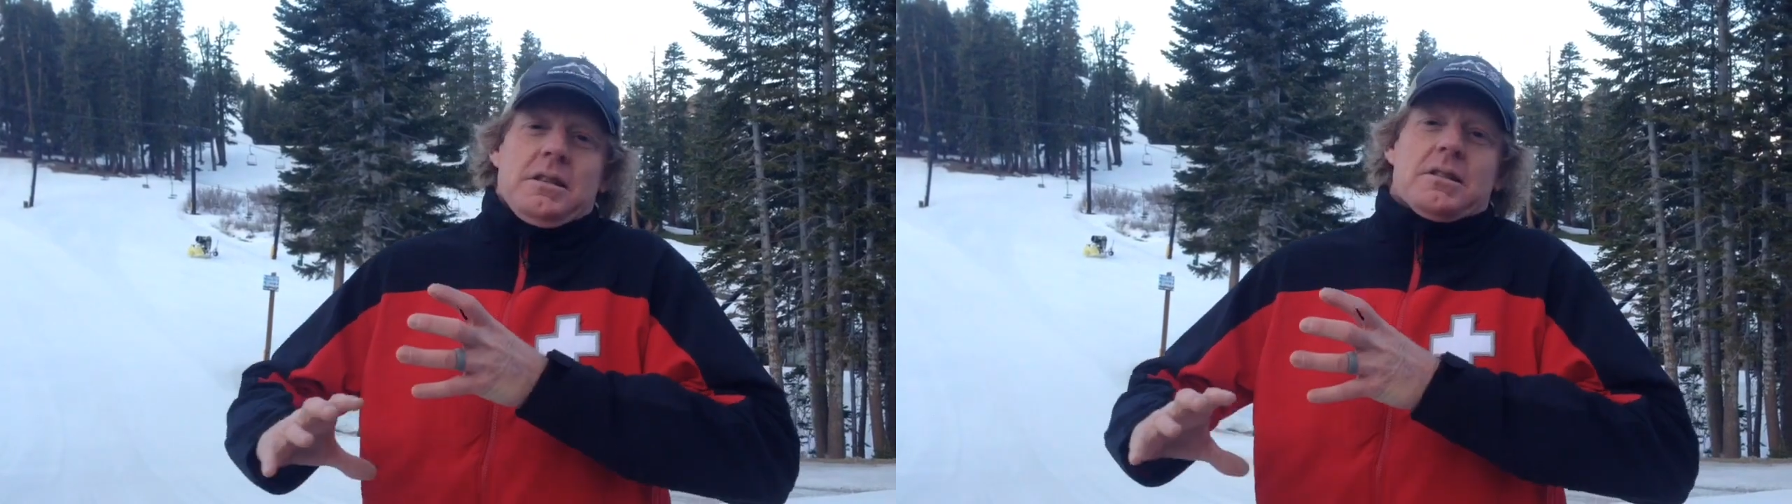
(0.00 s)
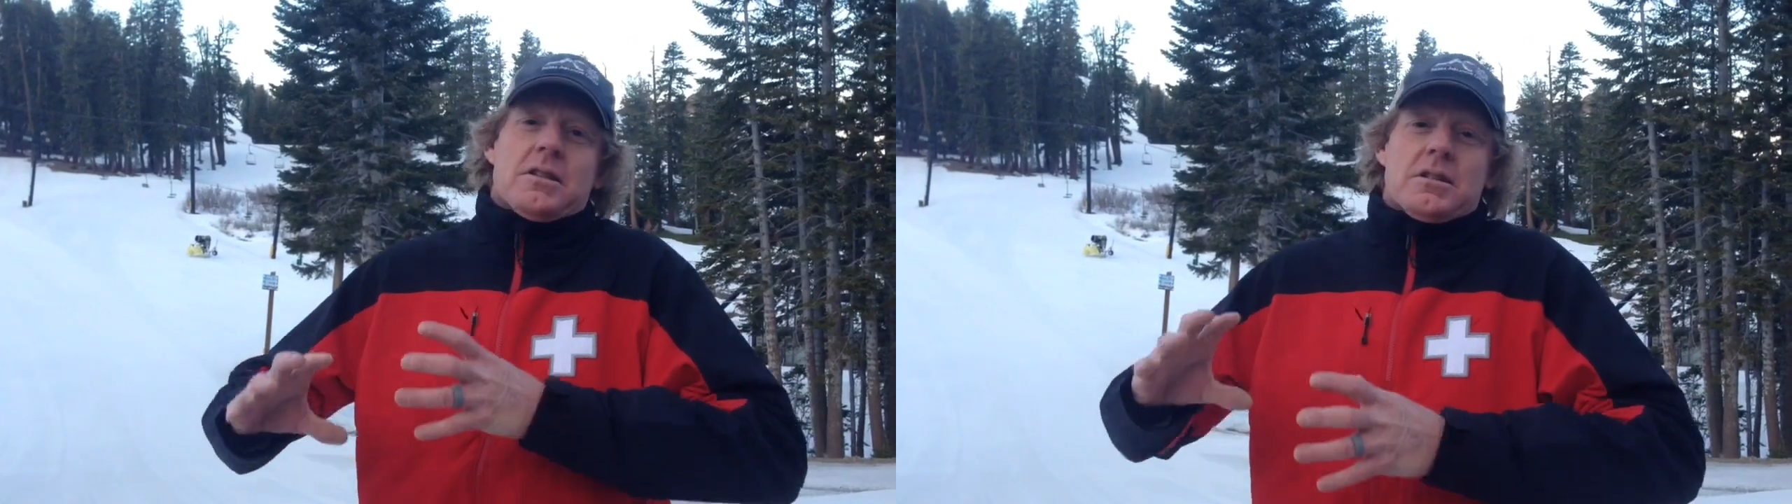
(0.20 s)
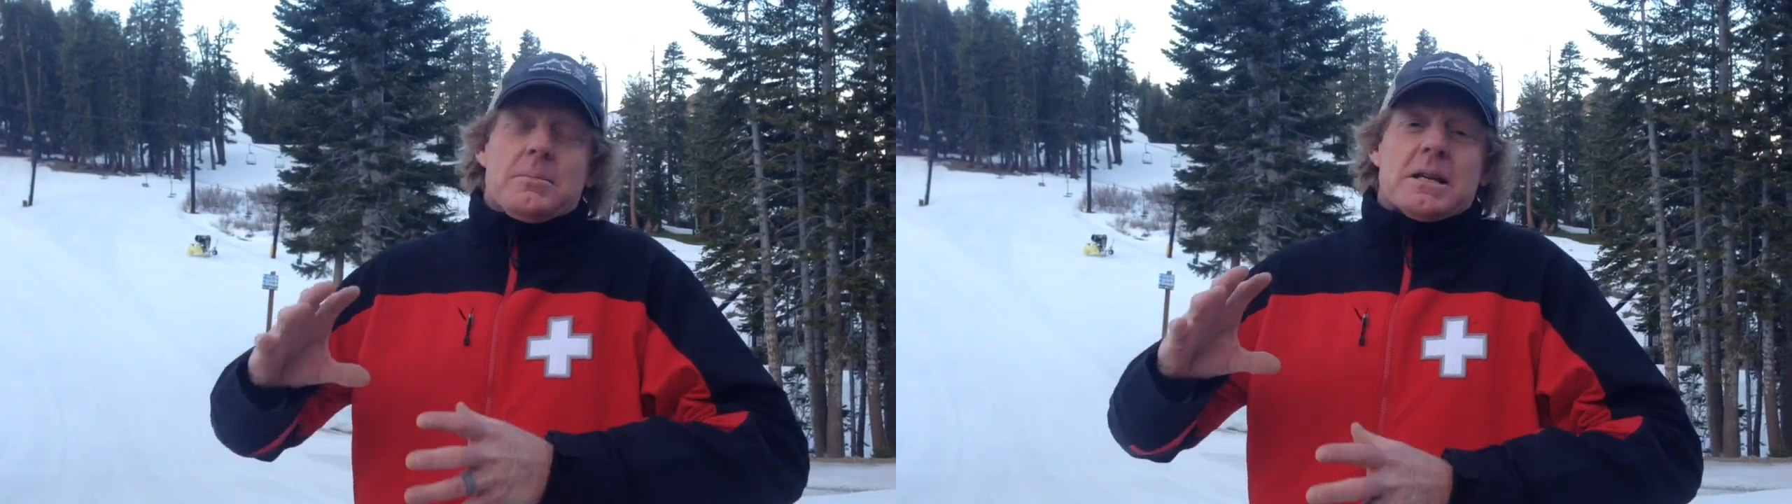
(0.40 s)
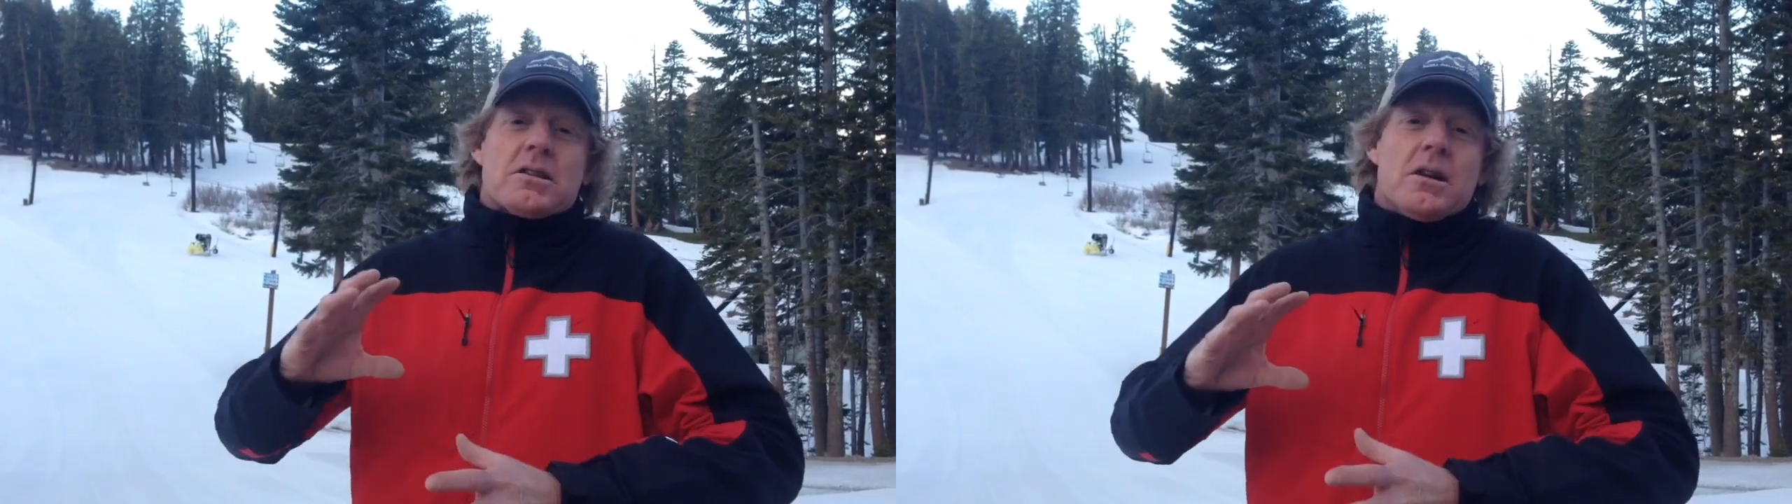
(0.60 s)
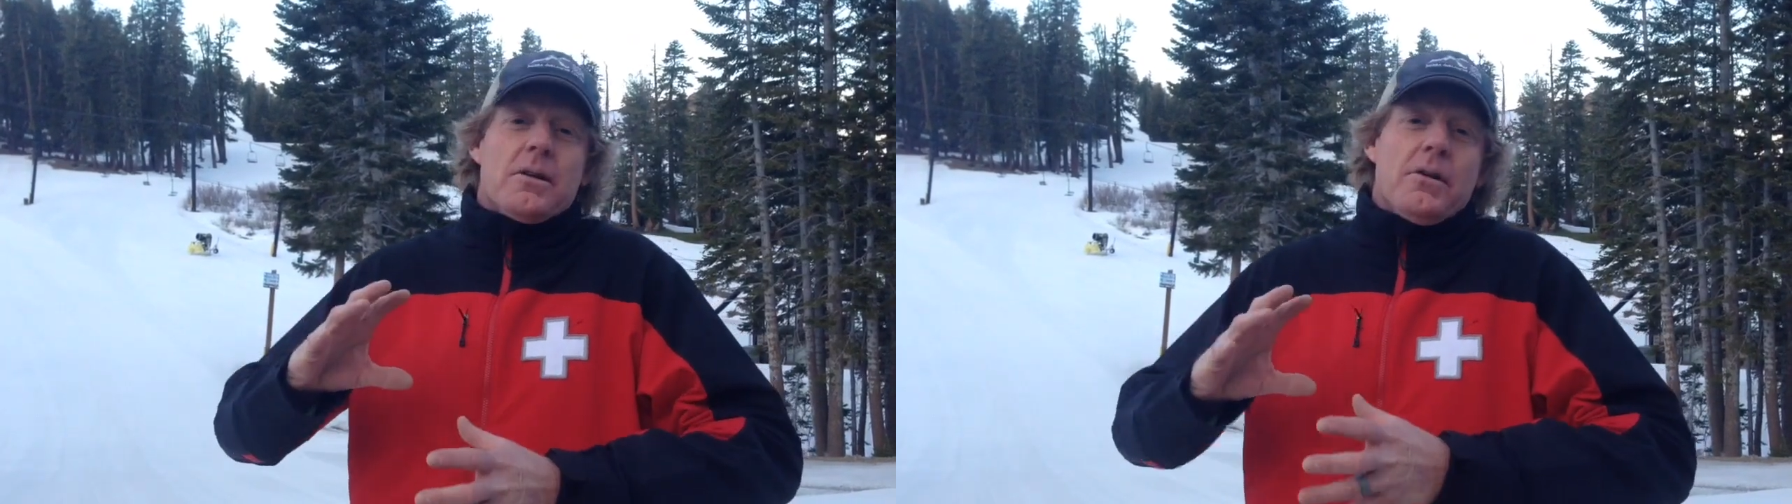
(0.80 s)
the system
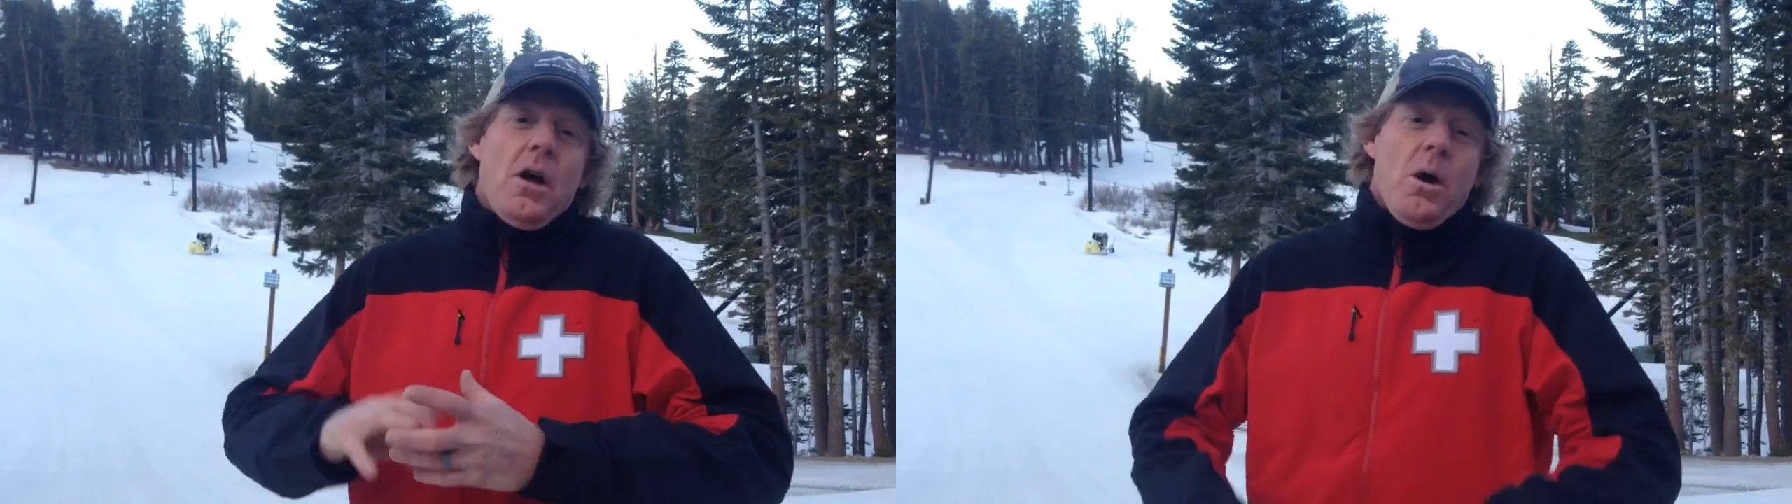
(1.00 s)
itself